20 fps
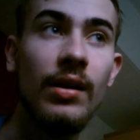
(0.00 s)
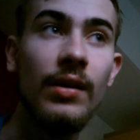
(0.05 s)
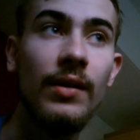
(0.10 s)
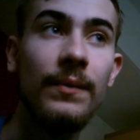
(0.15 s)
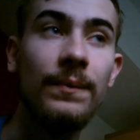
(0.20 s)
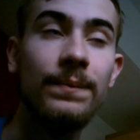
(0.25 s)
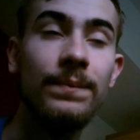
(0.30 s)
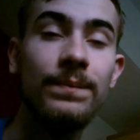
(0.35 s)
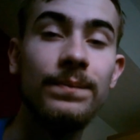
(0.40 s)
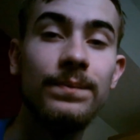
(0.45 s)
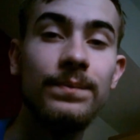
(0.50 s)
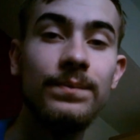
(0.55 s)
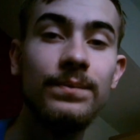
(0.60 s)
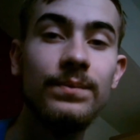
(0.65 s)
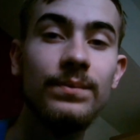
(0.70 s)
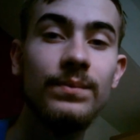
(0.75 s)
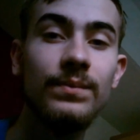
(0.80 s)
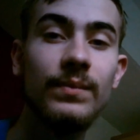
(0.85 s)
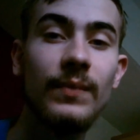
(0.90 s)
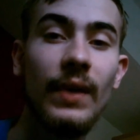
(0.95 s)
Um,
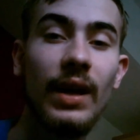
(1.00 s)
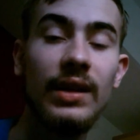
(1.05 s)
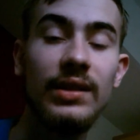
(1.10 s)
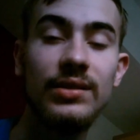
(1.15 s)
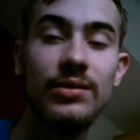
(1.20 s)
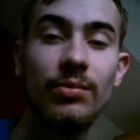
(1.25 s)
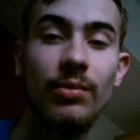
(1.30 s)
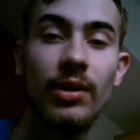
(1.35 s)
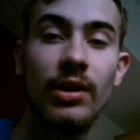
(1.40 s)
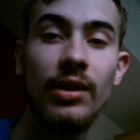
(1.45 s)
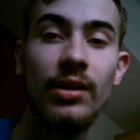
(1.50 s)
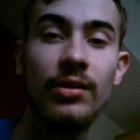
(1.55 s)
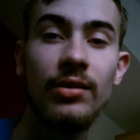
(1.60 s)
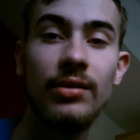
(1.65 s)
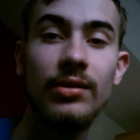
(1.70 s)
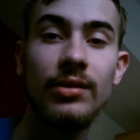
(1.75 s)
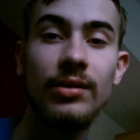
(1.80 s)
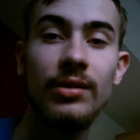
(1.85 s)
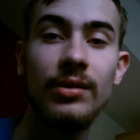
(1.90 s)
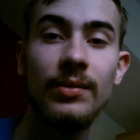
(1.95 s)
as
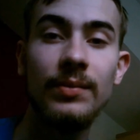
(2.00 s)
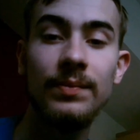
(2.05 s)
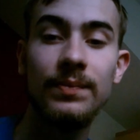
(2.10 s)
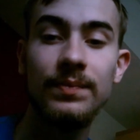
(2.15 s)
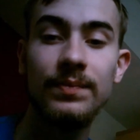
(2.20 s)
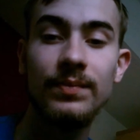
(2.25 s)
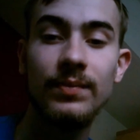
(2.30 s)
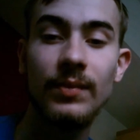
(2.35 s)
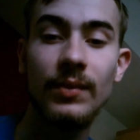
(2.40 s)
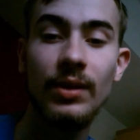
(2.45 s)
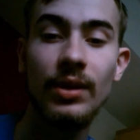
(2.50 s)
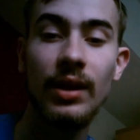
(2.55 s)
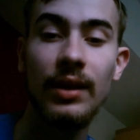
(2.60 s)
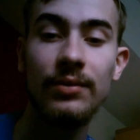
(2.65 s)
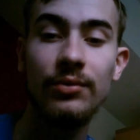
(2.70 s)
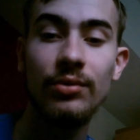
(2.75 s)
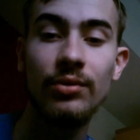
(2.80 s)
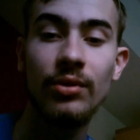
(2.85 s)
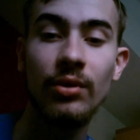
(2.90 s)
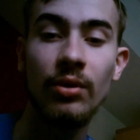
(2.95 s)
well, um, you
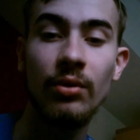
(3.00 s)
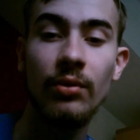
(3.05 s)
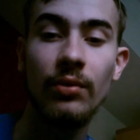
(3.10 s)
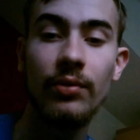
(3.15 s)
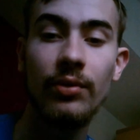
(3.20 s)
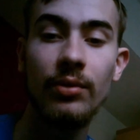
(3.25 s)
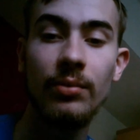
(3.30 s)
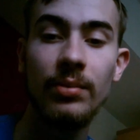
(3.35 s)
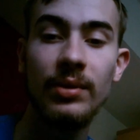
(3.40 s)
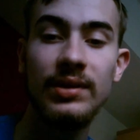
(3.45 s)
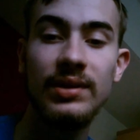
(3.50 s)
have to know a few